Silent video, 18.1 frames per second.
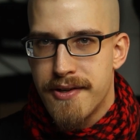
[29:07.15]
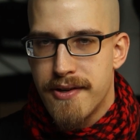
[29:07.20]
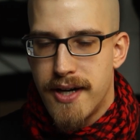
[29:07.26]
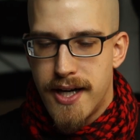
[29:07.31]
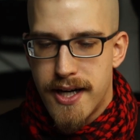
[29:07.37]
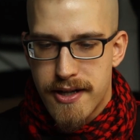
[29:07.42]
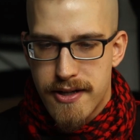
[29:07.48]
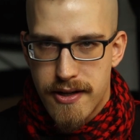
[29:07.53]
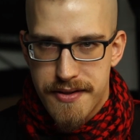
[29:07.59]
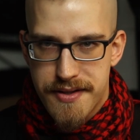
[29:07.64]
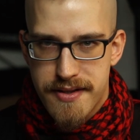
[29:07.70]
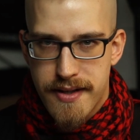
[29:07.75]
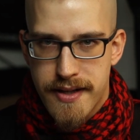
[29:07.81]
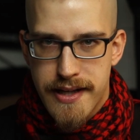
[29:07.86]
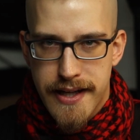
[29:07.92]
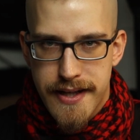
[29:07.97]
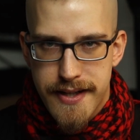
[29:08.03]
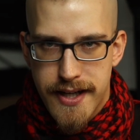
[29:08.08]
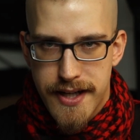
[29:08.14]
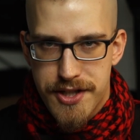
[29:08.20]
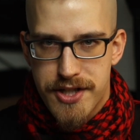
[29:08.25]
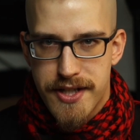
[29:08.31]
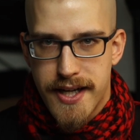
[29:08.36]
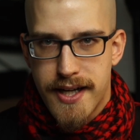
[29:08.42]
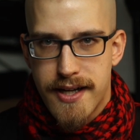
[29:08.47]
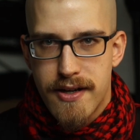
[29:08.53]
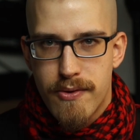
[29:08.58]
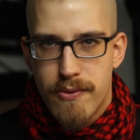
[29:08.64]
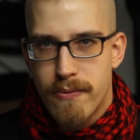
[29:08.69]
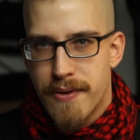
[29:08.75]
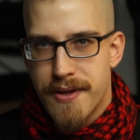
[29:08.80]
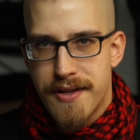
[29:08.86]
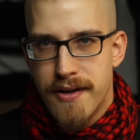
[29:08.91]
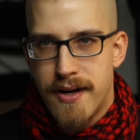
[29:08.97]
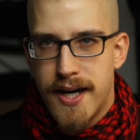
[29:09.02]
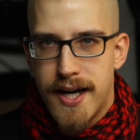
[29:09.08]
you are constantly touching
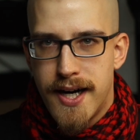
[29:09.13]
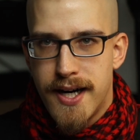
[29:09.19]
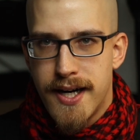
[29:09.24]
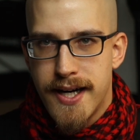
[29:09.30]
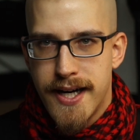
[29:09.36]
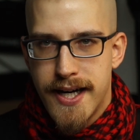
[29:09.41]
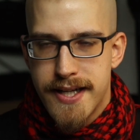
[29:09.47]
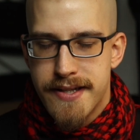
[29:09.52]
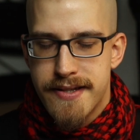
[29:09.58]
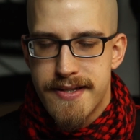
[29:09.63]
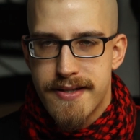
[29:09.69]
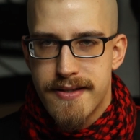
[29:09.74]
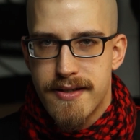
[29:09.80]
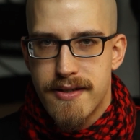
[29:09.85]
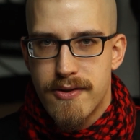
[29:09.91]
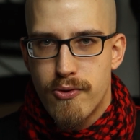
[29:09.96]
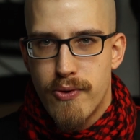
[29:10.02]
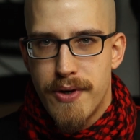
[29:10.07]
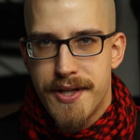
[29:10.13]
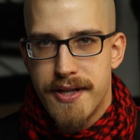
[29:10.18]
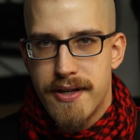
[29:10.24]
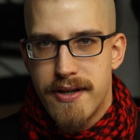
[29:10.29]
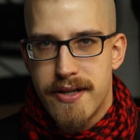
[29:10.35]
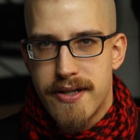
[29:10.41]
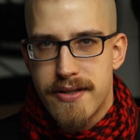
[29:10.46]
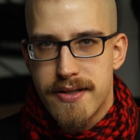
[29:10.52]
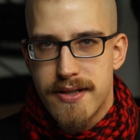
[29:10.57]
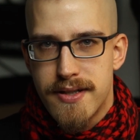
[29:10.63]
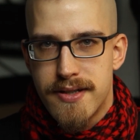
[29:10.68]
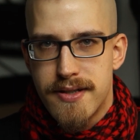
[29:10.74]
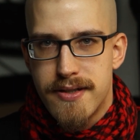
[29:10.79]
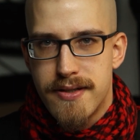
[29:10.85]
with your hands when you are